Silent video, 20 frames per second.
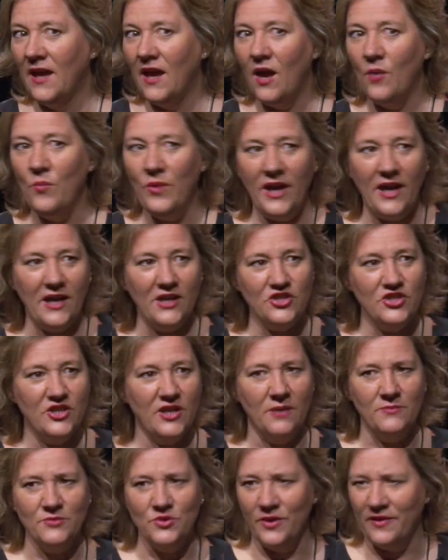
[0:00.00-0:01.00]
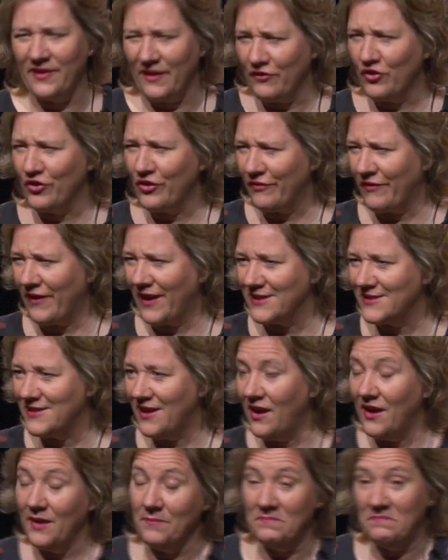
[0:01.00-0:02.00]
And when it actually comes to it, they've got a flat
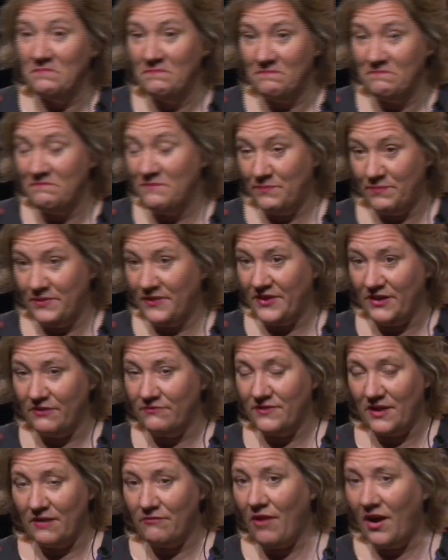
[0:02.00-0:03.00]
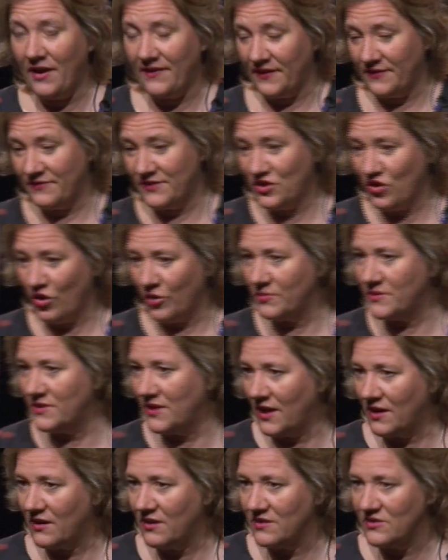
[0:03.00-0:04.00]
tire. But they're right, they've stopped.
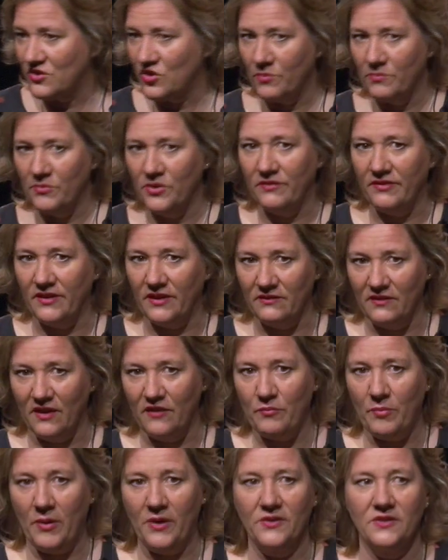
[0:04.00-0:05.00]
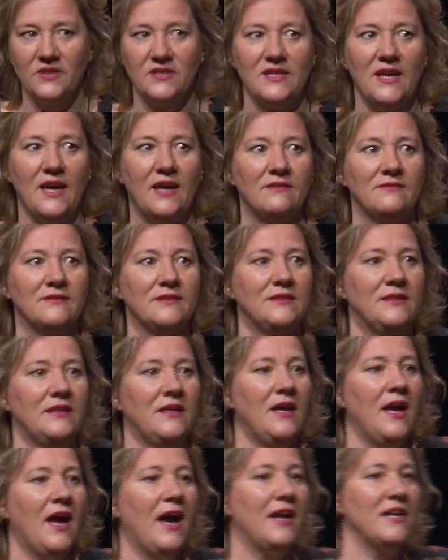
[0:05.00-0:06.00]
Their car's stopped moving. They've broken down.
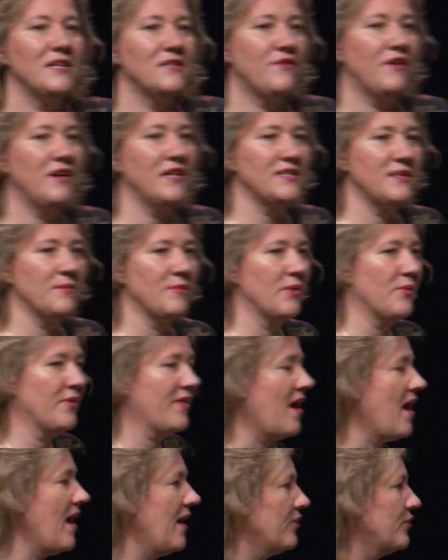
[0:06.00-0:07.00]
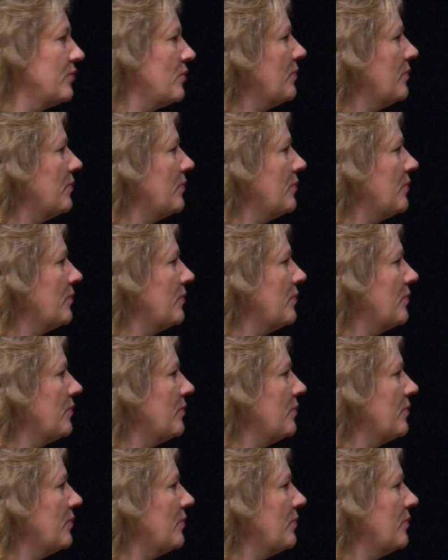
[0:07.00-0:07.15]
And it's very similar with our health.